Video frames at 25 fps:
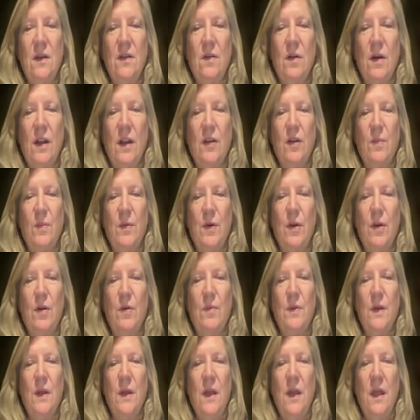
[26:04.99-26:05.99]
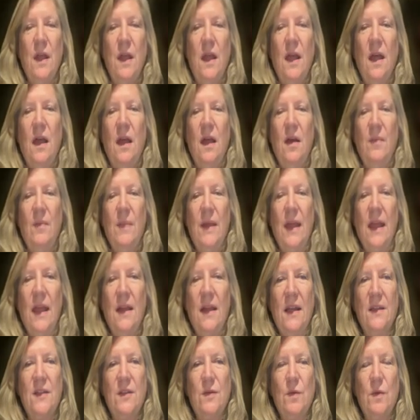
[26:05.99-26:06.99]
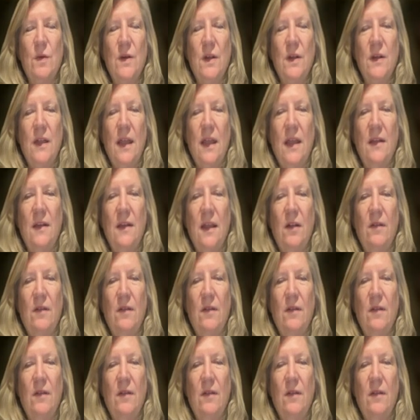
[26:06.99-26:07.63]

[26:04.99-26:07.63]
cryoprobe um, at S1 at